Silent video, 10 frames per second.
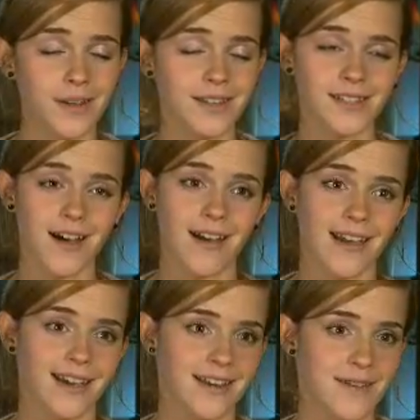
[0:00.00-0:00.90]
nice
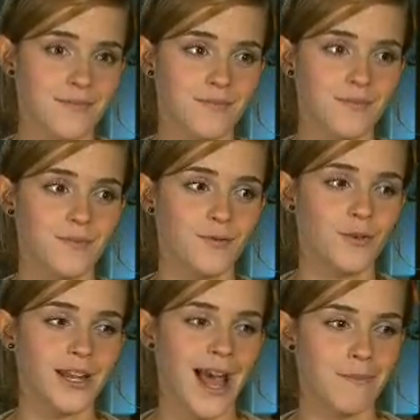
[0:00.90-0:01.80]
guy, and I'm
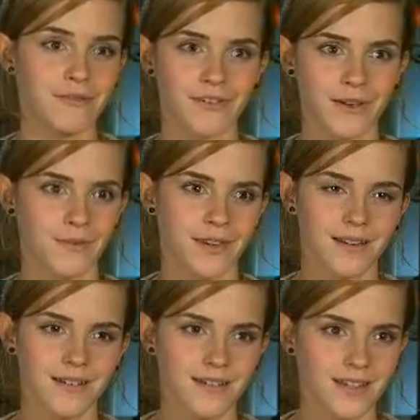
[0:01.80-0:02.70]
really happy for him
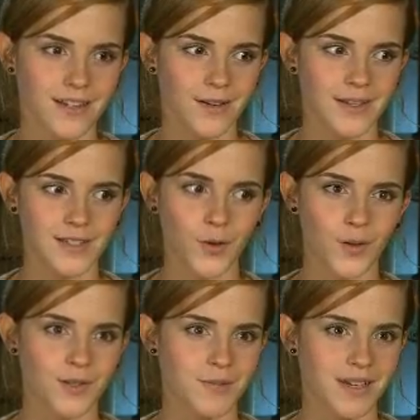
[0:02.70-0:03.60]
that, he's gone
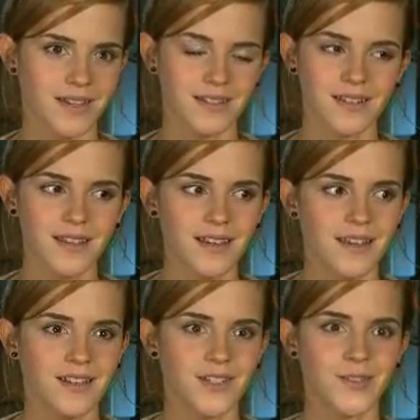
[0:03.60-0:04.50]
on to be
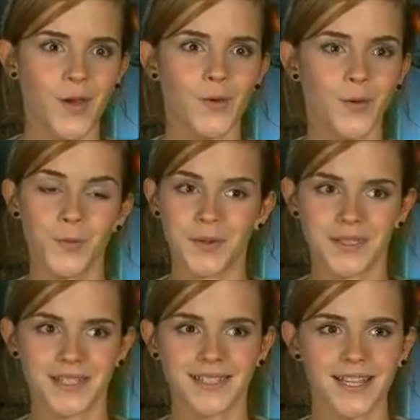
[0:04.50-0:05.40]
so uber
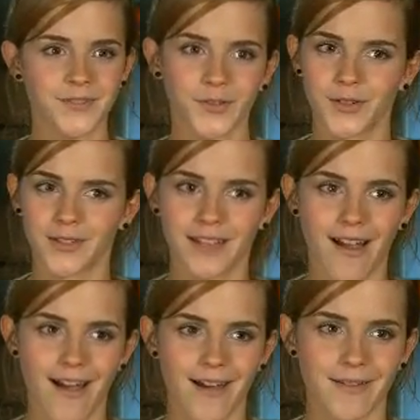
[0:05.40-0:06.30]
successful.
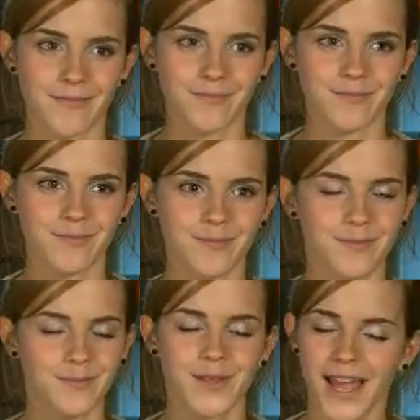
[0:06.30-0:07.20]

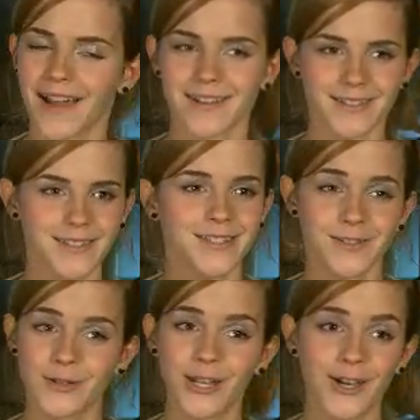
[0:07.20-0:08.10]
Yeah,
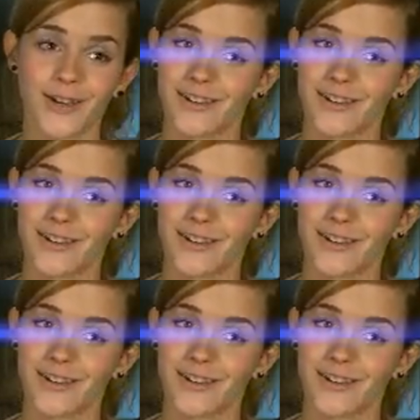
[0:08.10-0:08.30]
it's really good.